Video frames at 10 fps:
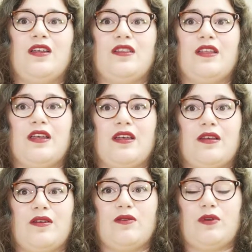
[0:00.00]

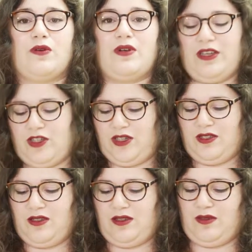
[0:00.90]
the
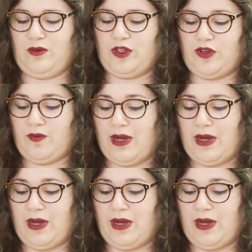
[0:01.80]
regulations which are